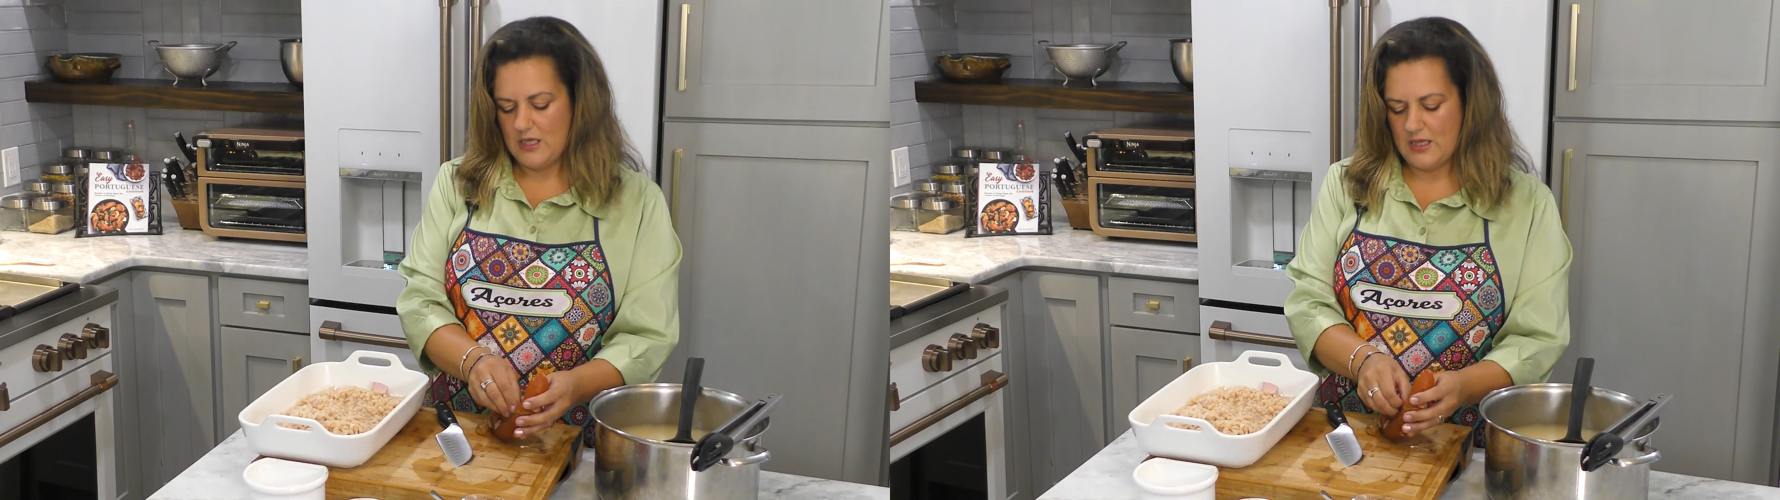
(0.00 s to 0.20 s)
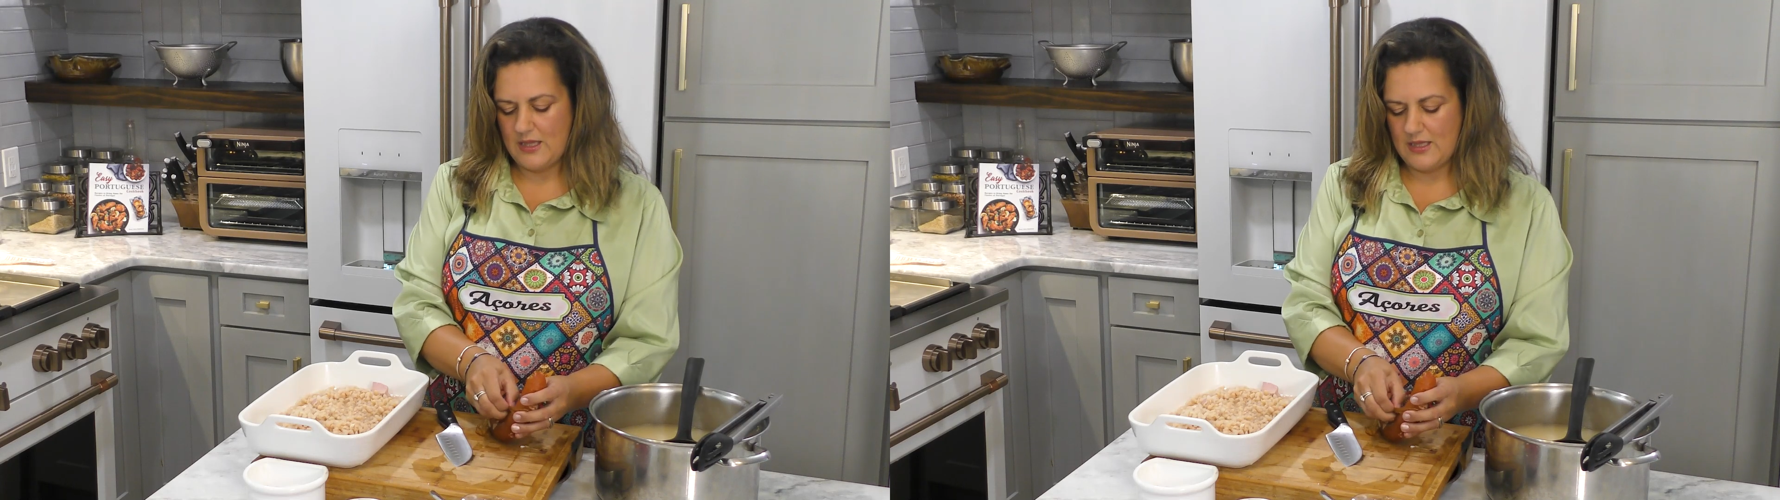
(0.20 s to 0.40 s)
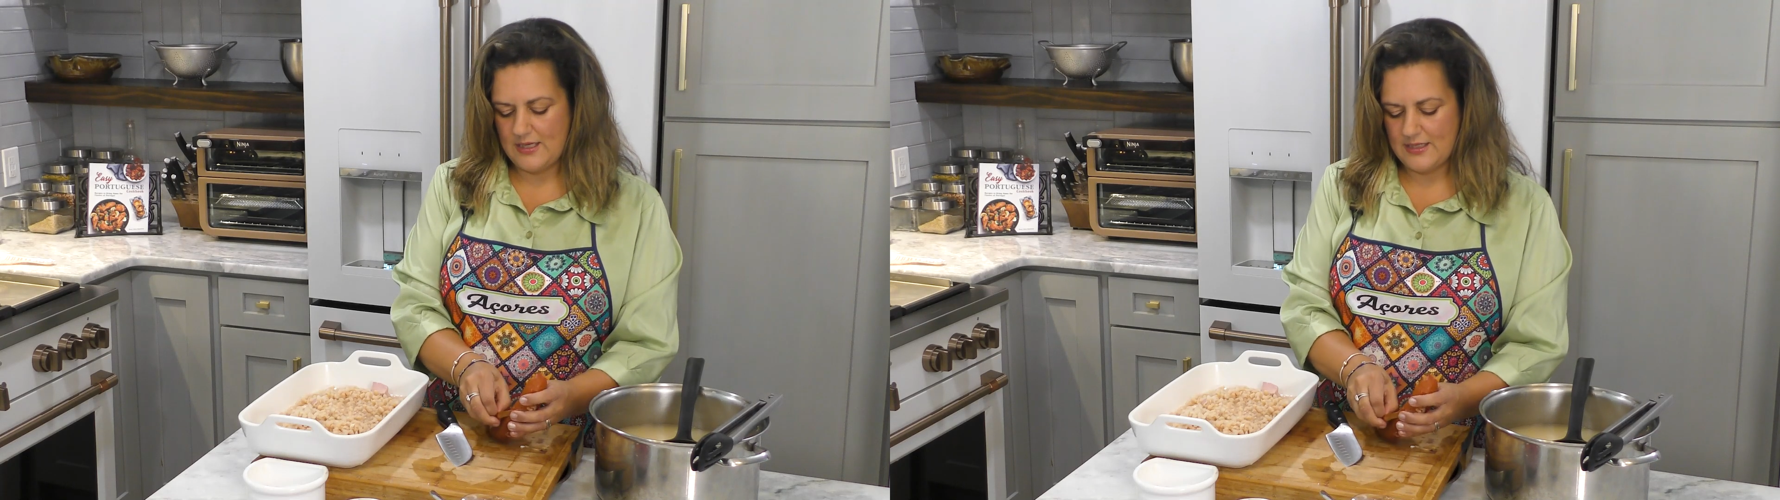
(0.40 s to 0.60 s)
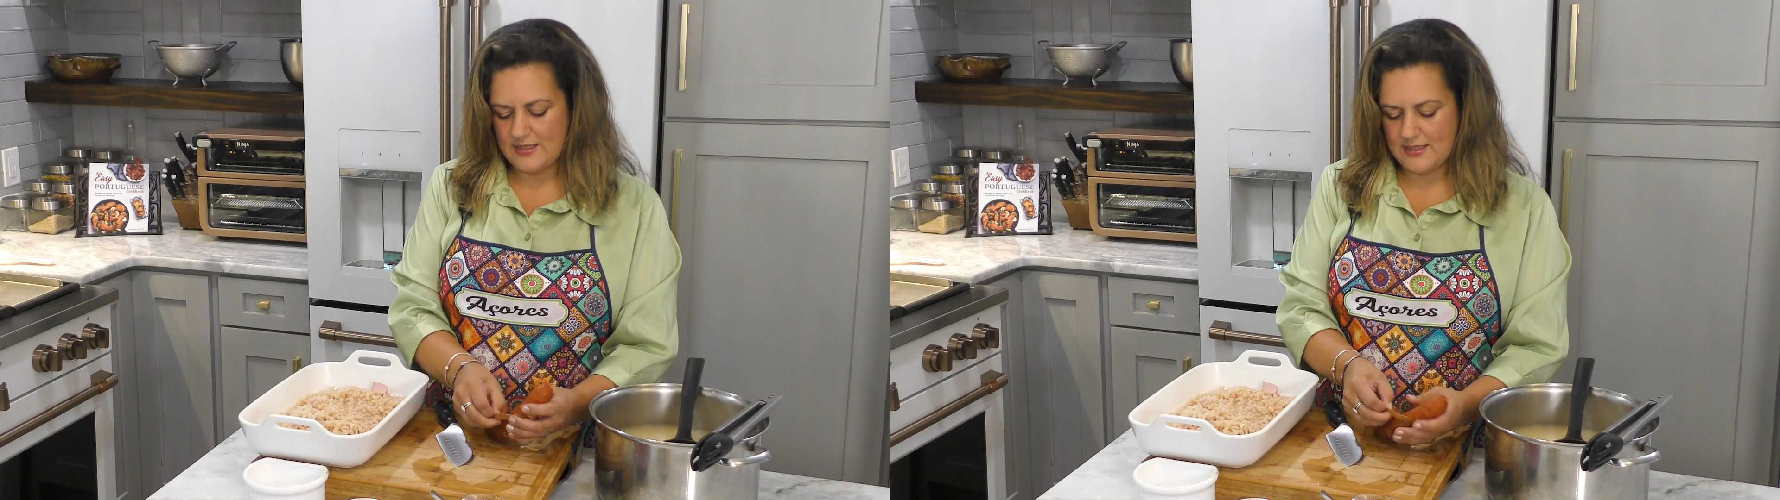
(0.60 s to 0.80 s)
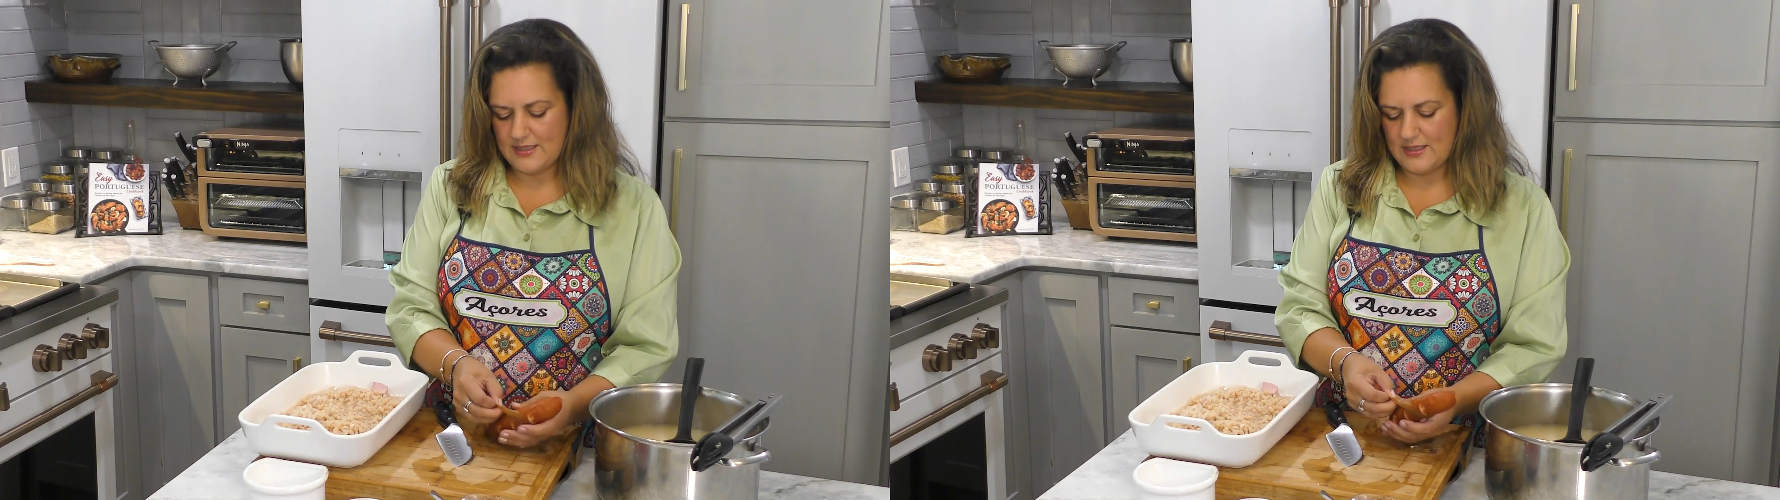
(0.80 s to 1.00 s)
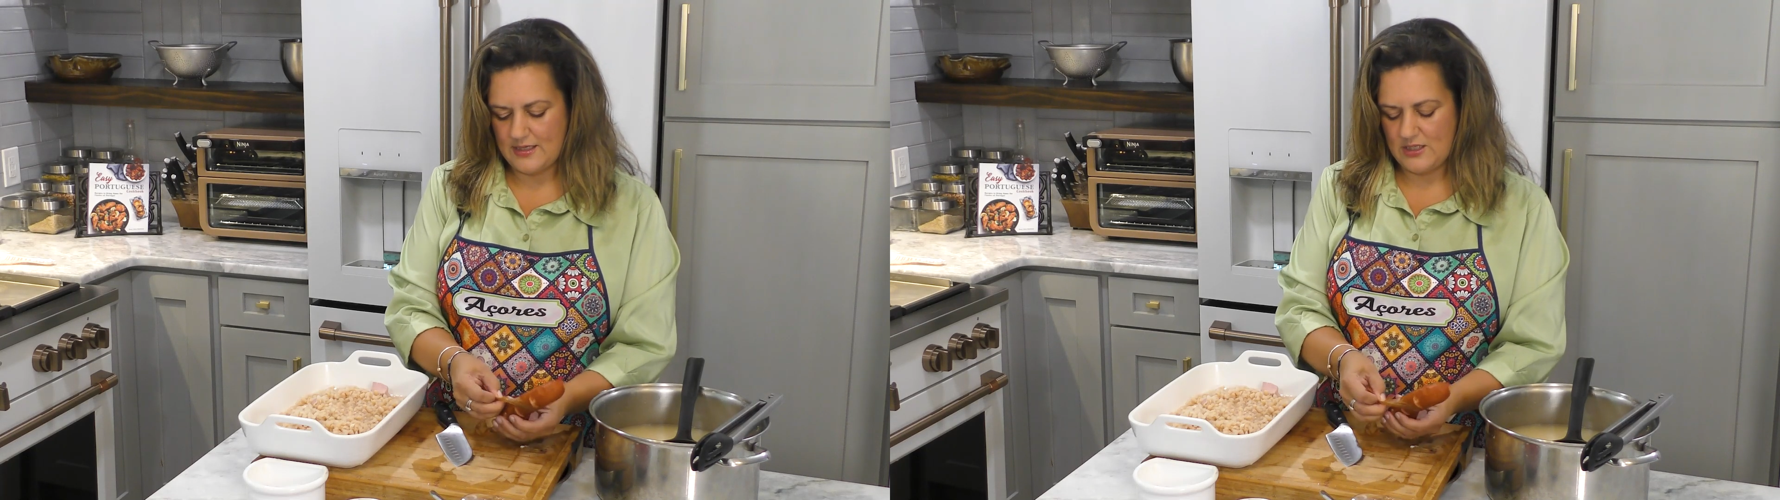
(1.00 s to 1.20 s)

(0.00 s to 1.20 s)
than this.